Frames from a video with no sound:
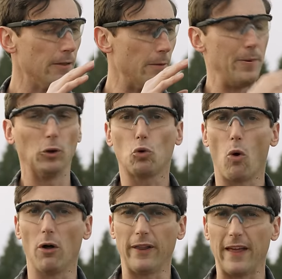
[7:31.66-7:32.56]
the build
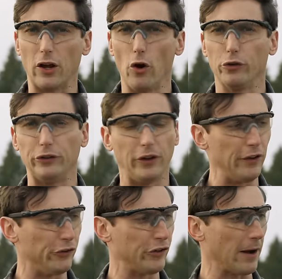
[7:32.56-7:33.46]
quality that goes into
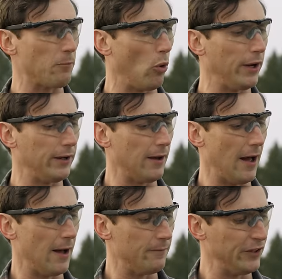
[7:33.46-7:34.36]
these Czechpoint
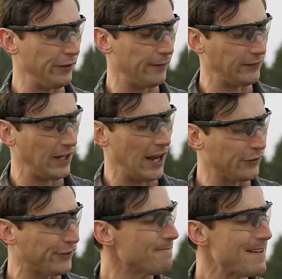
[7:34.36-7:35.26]
uh, V Z
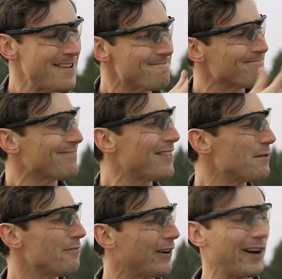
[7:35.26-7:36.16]
fifty-eights.
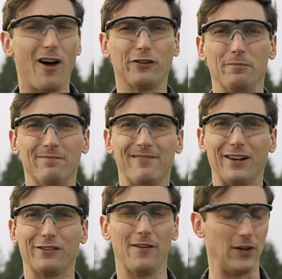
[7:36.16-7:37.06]
They're freaking awesome. I
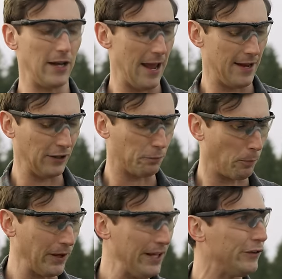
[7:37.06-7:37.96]
just love it. And it's
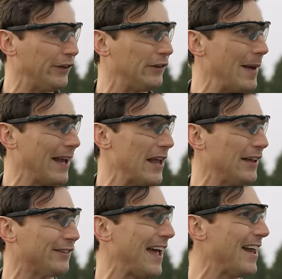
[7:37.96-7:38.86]
pretty easy to make
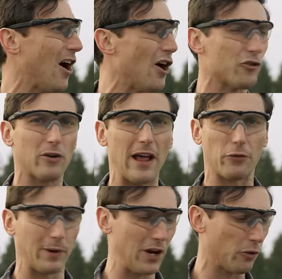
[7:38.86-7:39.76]
hits at one hundred, at
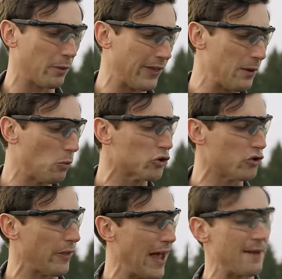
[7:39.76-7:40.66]
three hundred. We'll
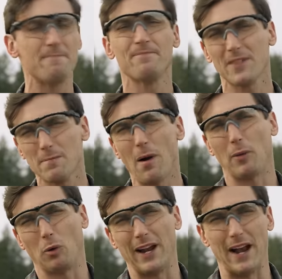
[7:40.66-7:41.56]
show that
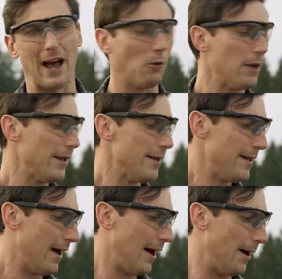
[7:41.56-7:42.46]
probably right now.
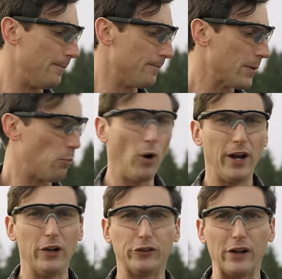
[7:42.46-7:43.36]
Um, point
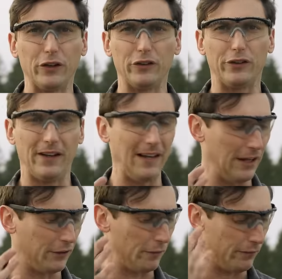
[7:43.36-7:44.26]
is, as you can see,
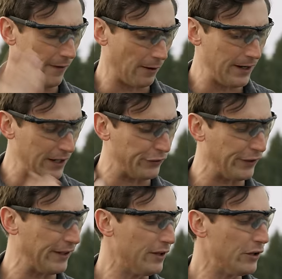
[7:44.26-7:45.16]
it's very
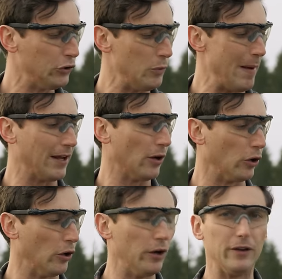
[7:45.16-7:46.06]
easy to make
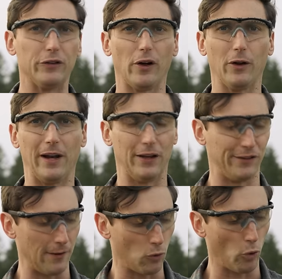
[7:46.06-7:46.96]
good and solid hits.
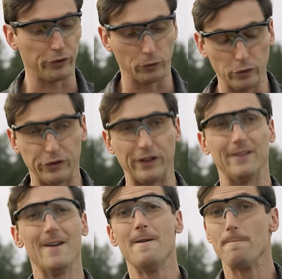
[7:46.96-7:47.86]
Now, of course, you're
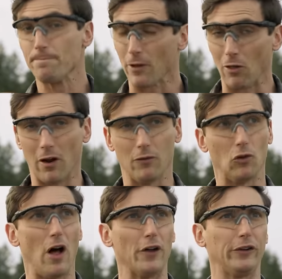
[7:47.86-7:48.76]
losing a lot of
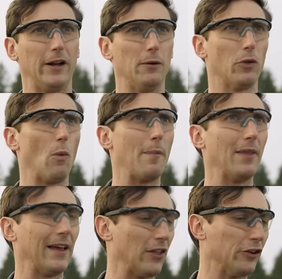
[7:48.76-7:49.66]
velocity with a weapon
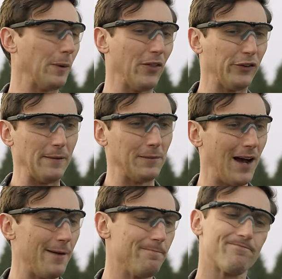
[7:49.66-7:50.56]
like this, but at the same
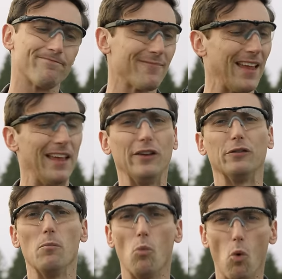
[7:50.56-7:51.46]
time, it
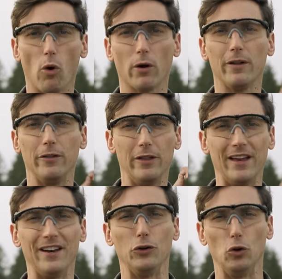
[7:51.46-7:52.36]
is more
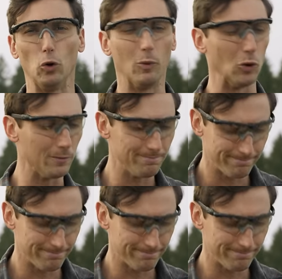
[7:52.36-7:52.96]
than doable.